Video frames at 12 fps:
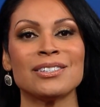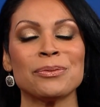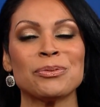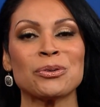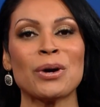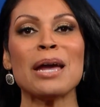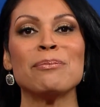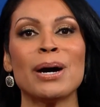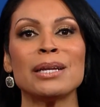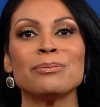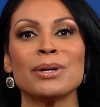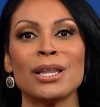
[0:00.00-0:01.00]
subscribe
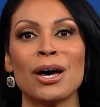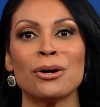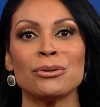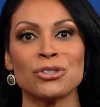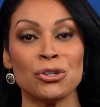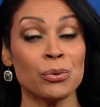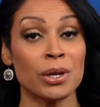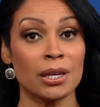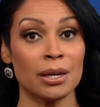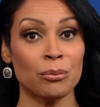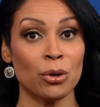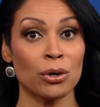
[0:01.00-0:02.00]
button below so you can
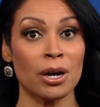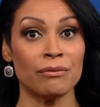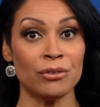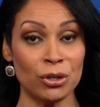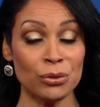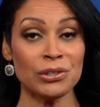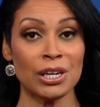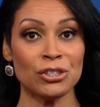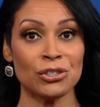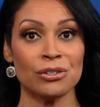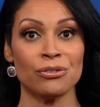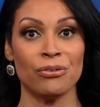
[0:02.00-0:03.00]
get more of
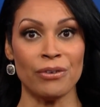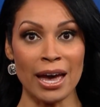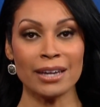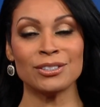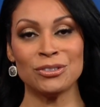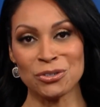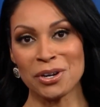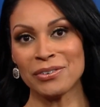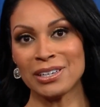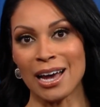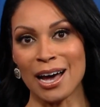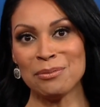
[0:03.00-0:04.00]
NewsNation's fact
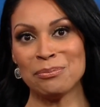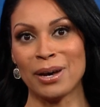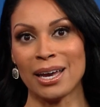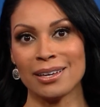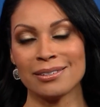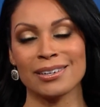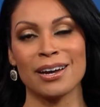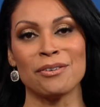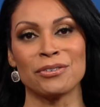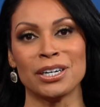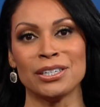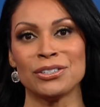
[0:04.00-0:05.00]
driven, unbiased
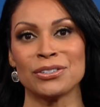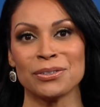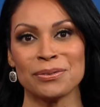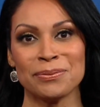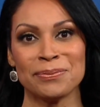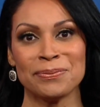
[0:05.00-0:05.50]
coverage.